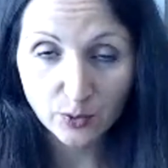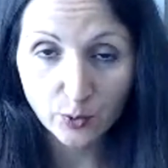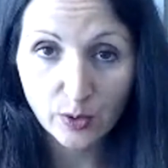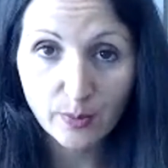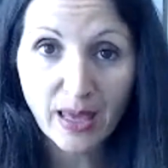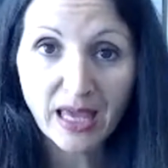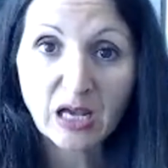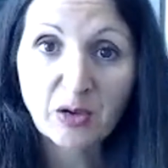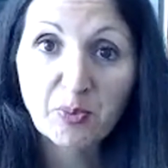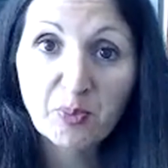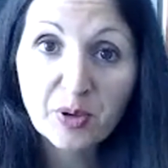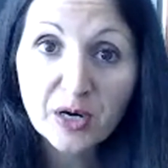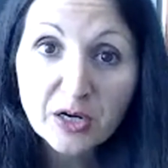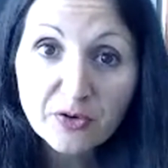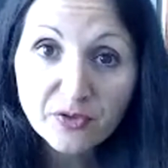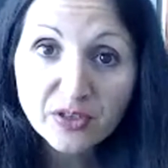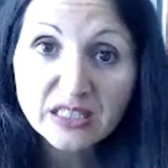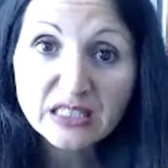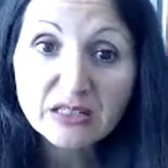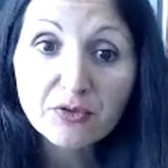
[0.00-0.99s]
We make
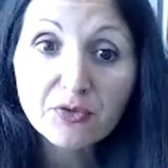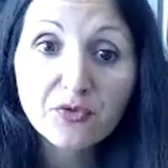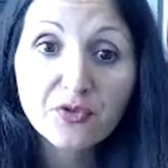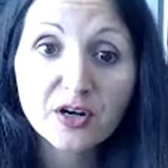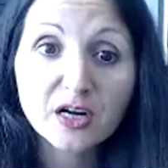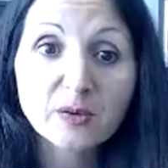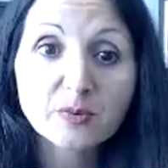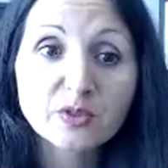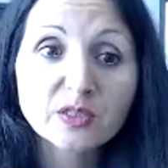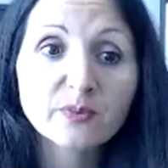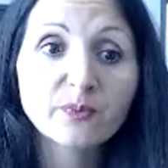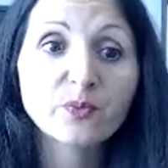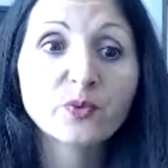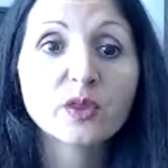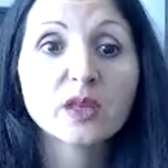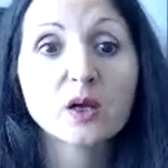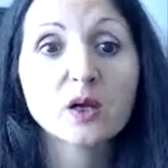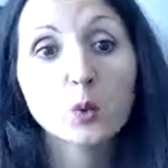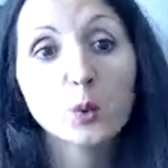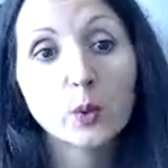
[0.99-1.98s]
perfective verbs
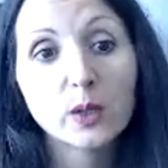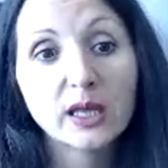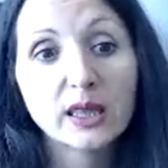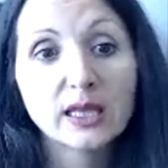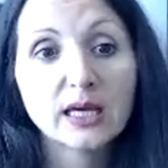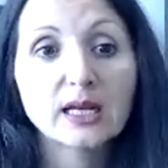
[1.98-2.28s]
with